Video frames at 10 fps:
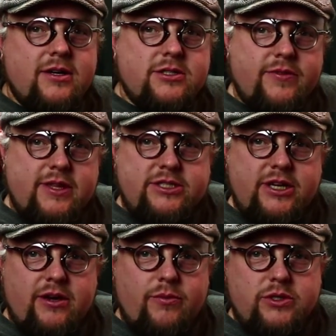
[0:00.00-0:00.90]
So this
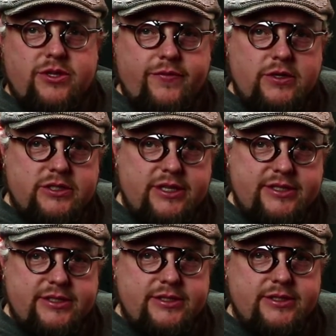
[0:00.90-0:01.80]
here was the first
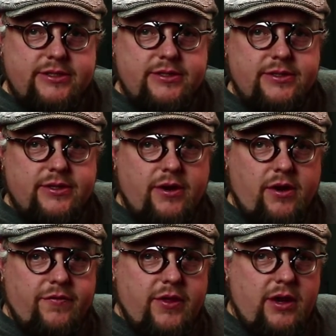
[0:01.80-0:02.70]
test
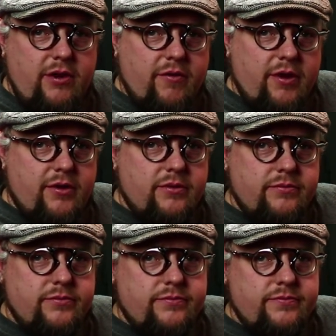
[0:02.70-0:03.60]
of the Alienware.
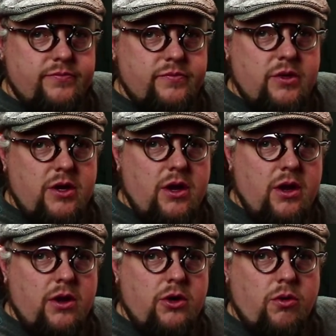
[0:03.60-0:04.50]

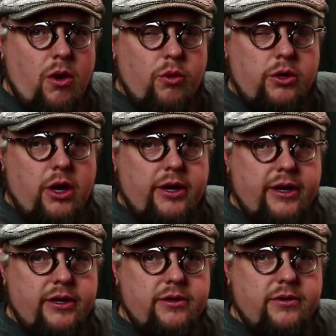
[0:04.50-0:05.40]
No
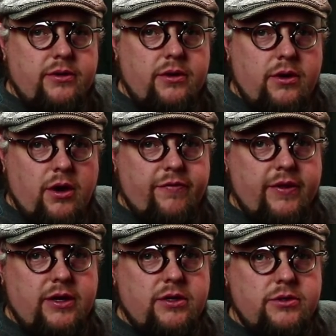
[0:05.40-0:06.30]
overclocking,
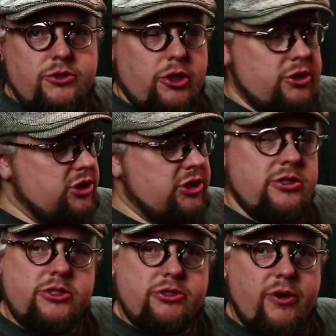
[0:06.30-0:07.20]
nothing, just
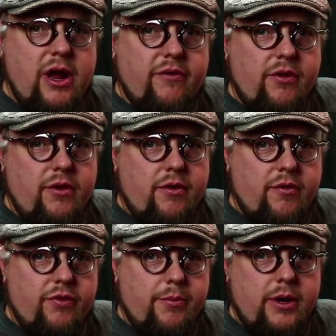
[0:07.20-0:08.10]
straight out of
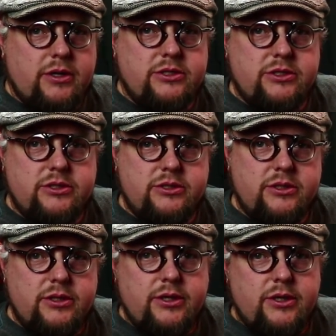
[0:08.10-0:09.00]
the box
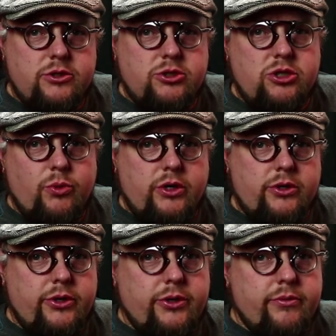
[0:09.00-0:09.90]
to see what it
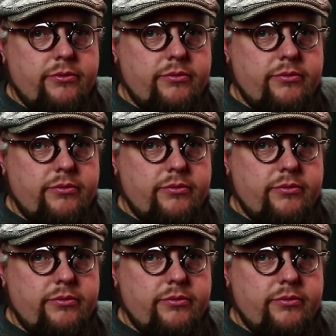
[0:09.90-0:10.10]
could do.